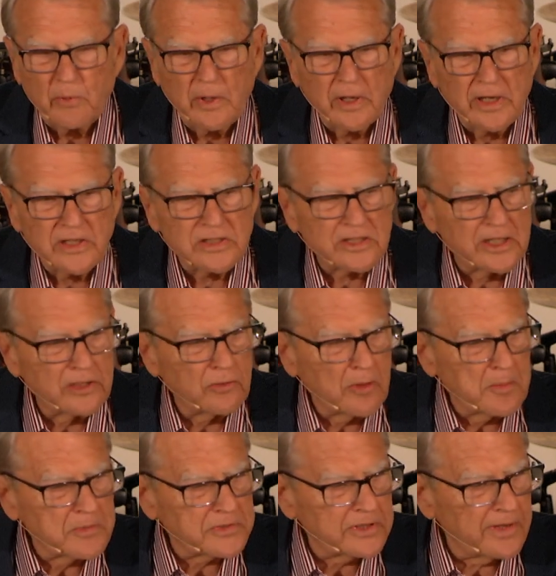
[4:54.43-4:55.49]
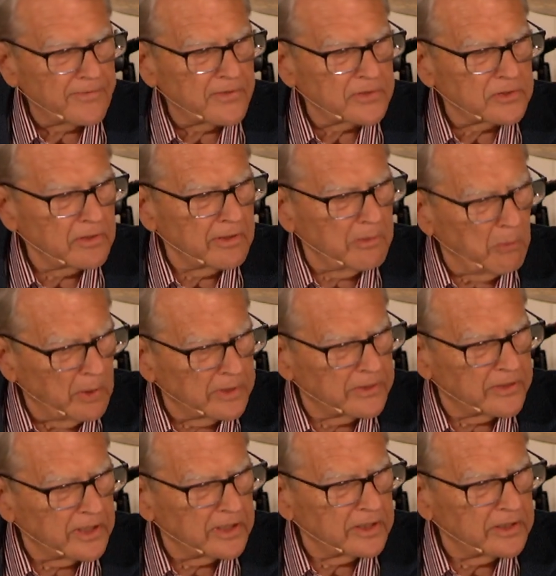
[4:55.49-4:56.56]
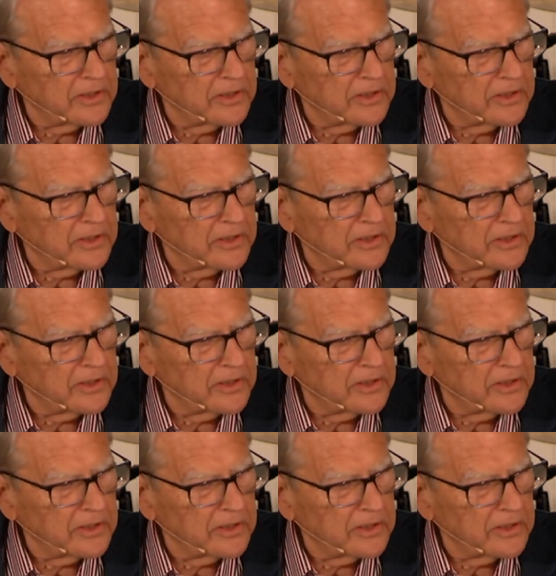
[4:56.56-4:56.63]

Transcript: Well, he said to himself, there's only one thing